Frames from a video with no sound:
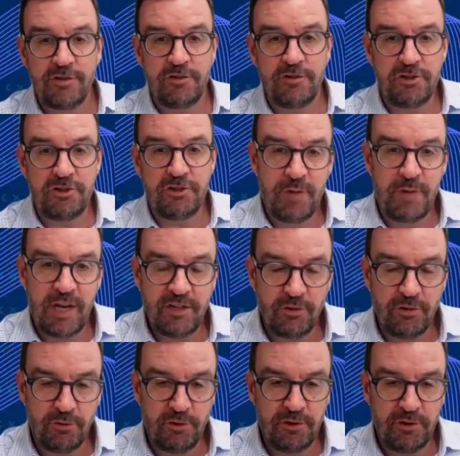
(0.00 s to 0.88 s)
You make
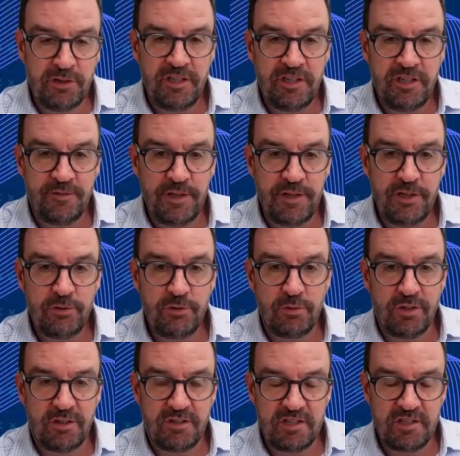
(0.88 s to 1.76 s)
your own
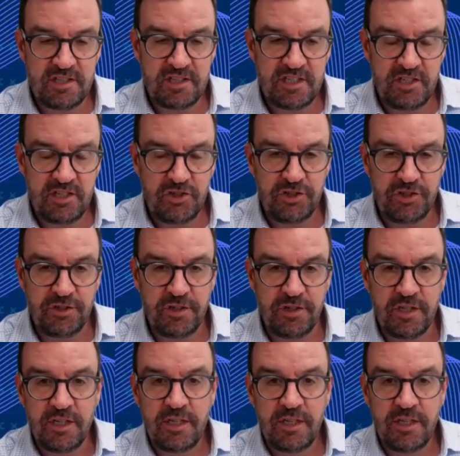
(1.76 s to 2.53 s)
individual decision